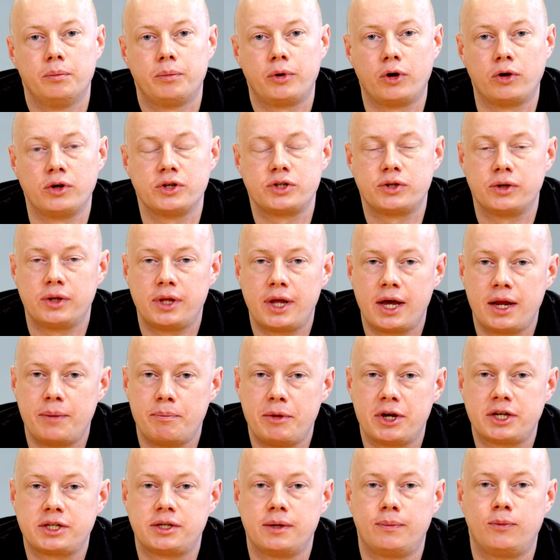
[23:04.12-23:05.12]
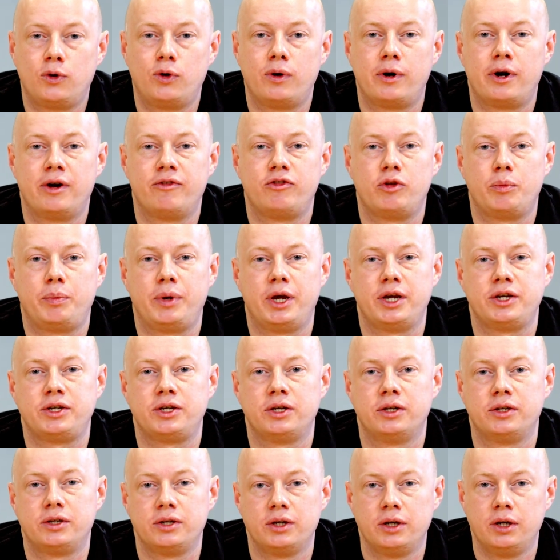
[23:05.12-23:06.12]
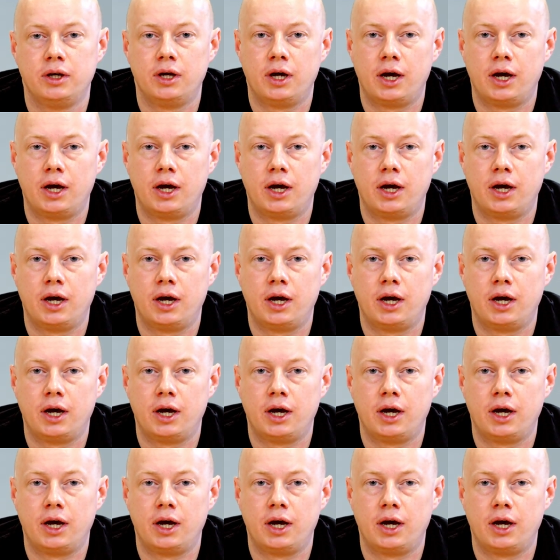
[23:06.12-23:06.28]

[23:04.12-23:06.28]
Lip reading: but also then makes them aware of the patient